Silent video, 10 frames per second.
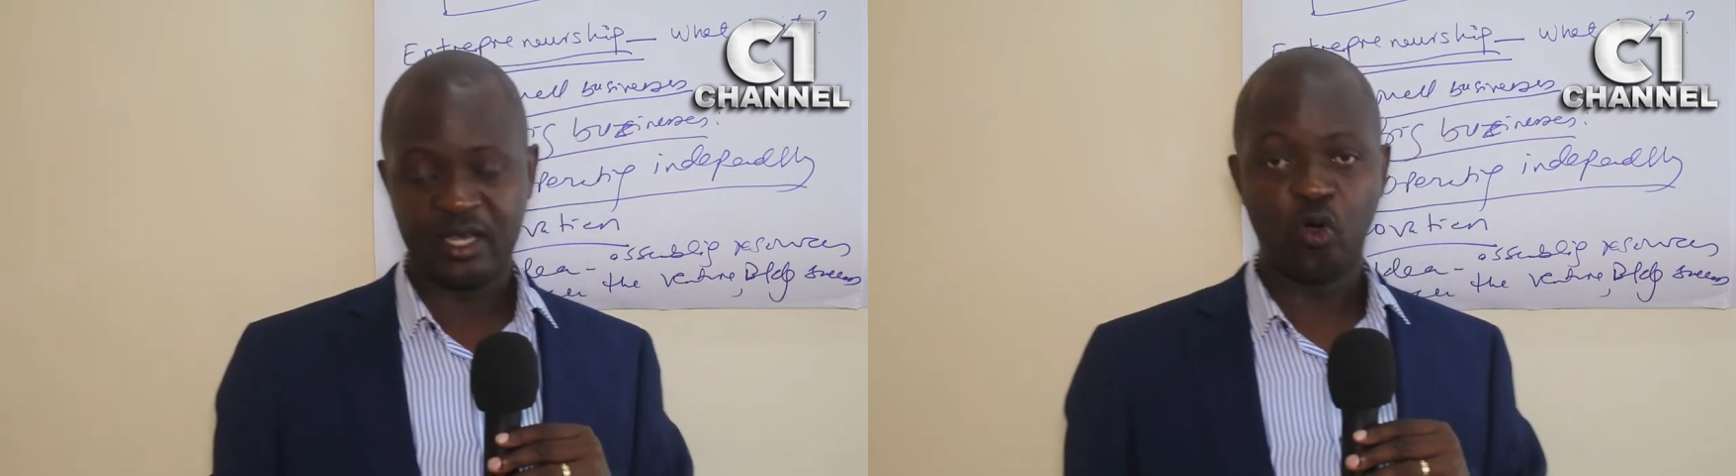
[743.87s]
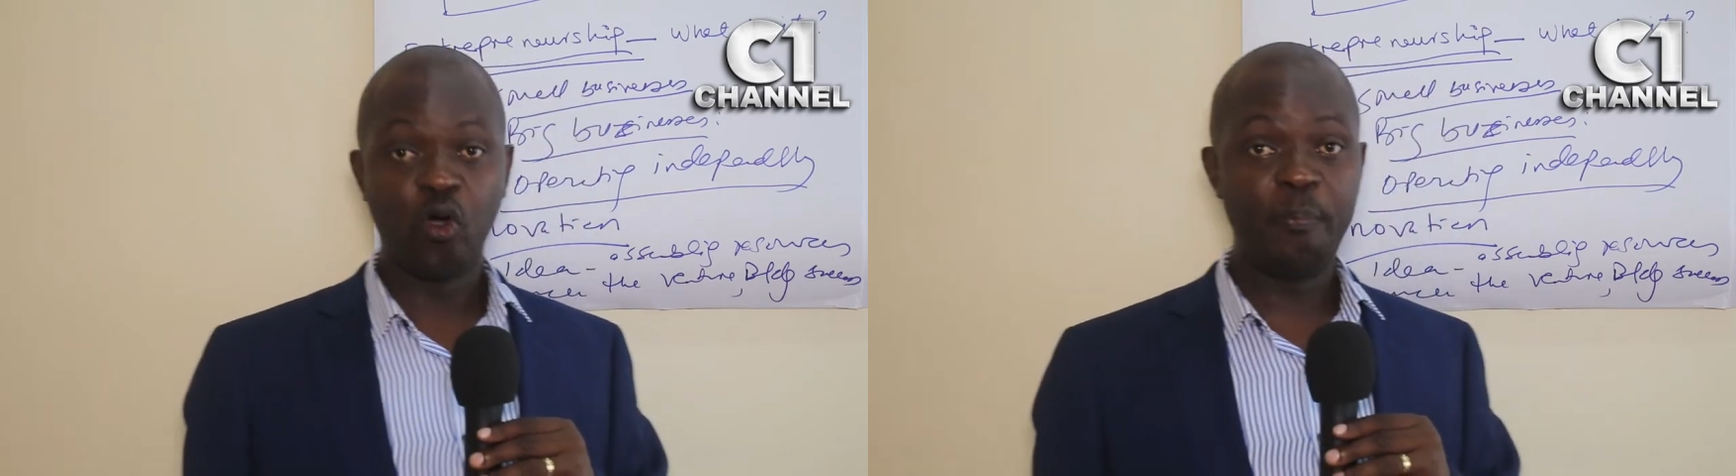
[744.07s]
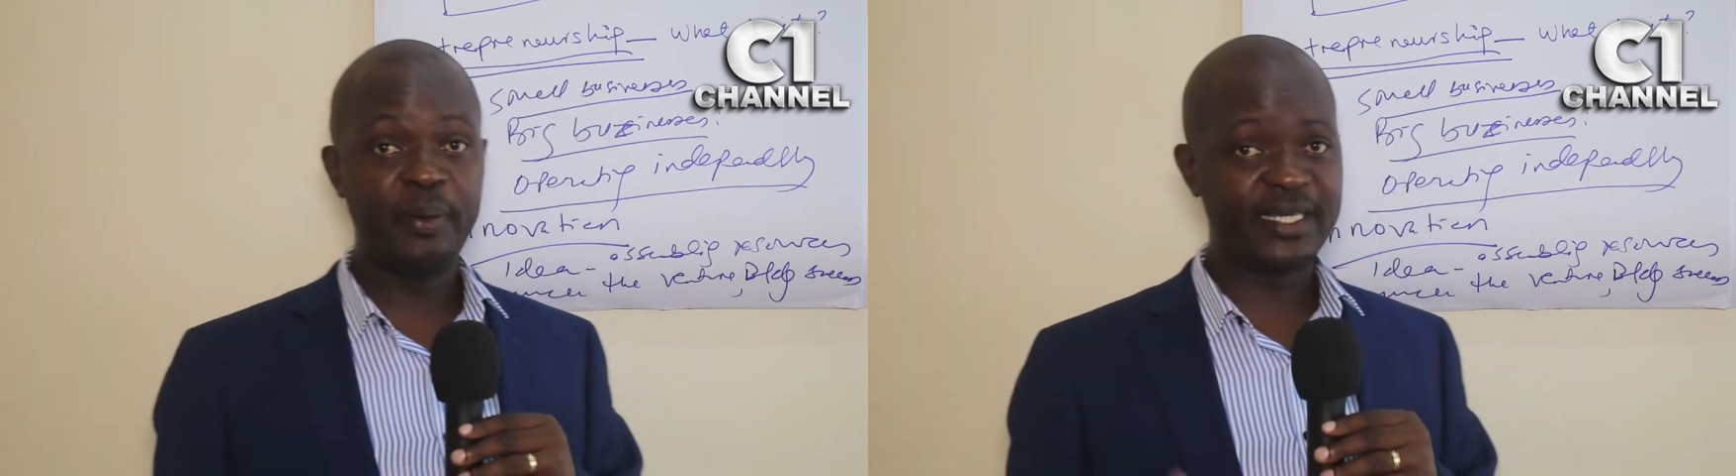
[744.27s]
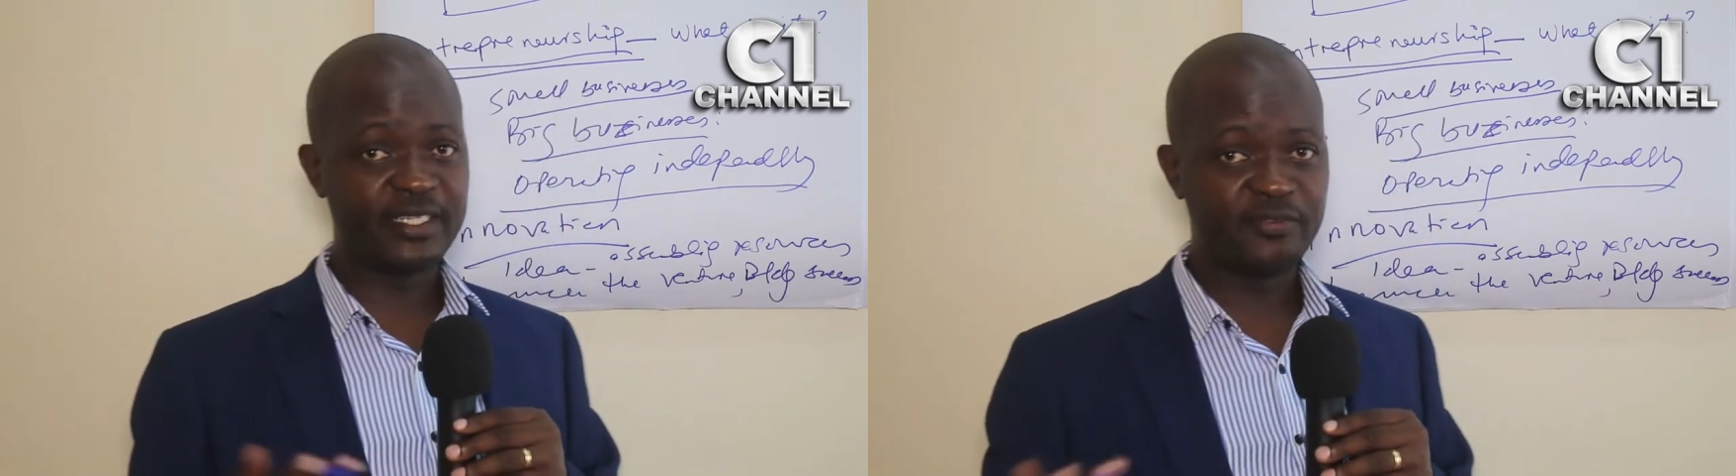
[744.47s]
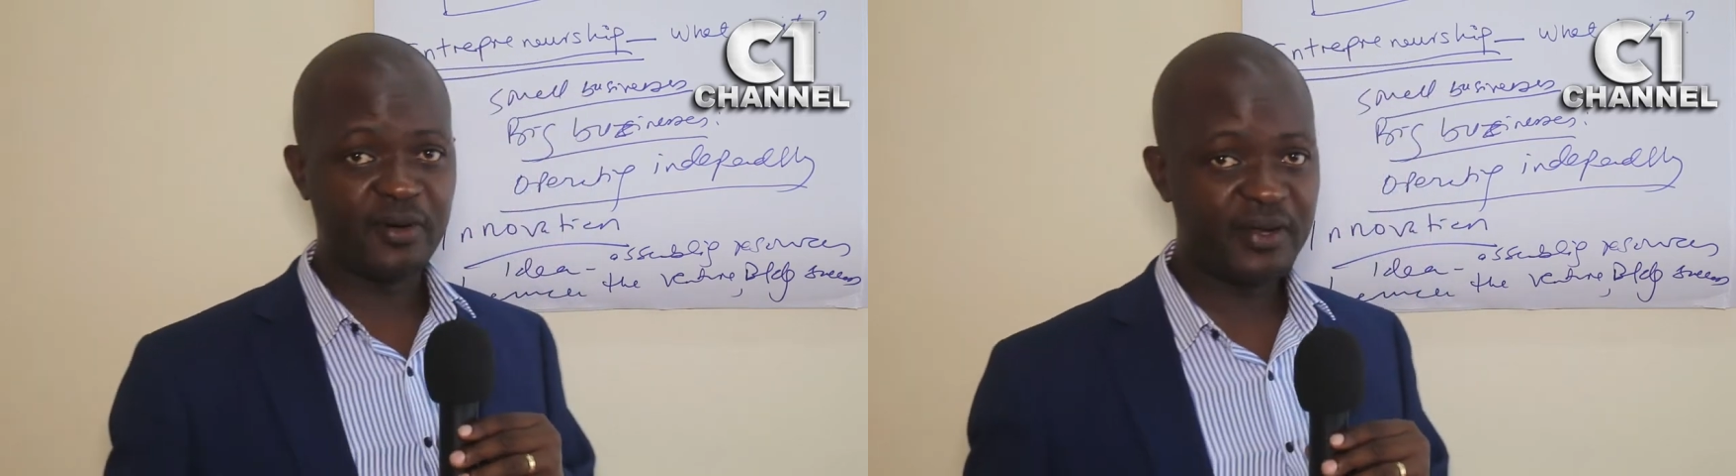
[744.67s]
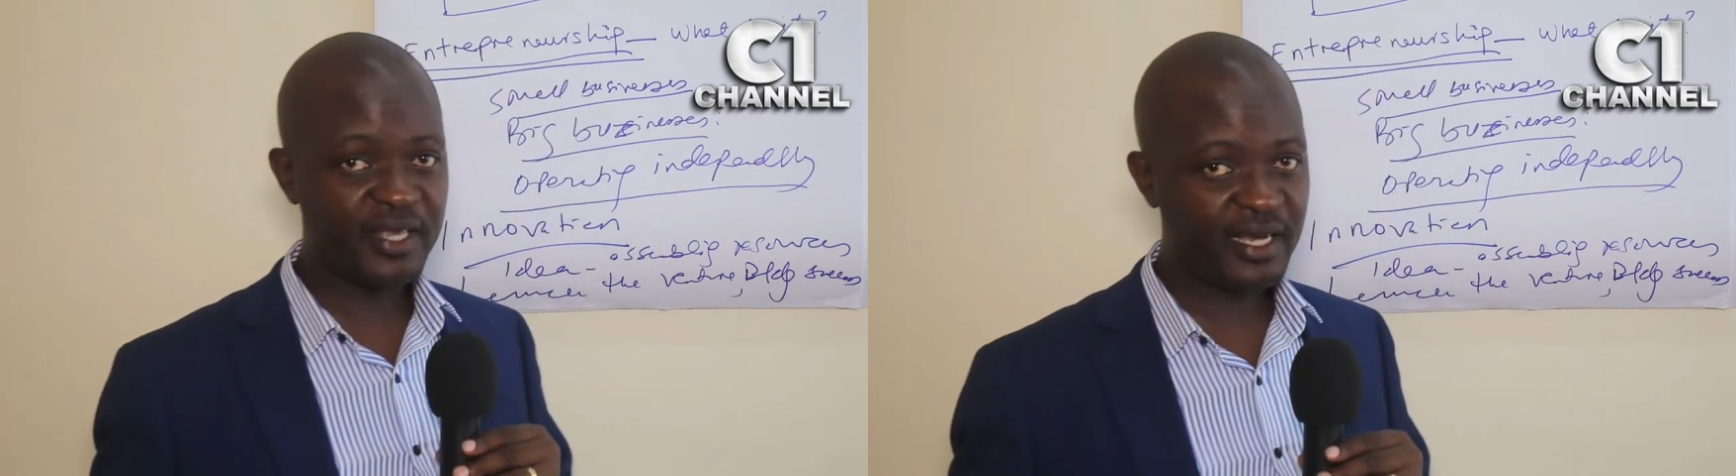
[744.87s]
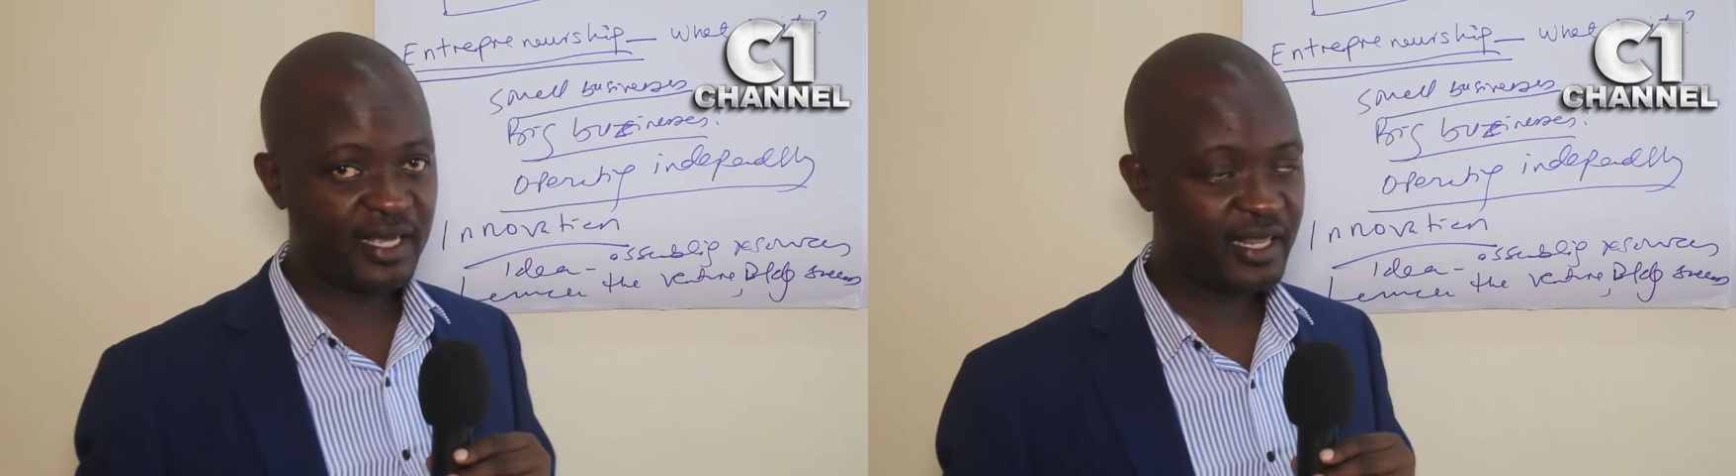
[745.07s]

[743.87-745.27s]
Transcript: operate for 1 year,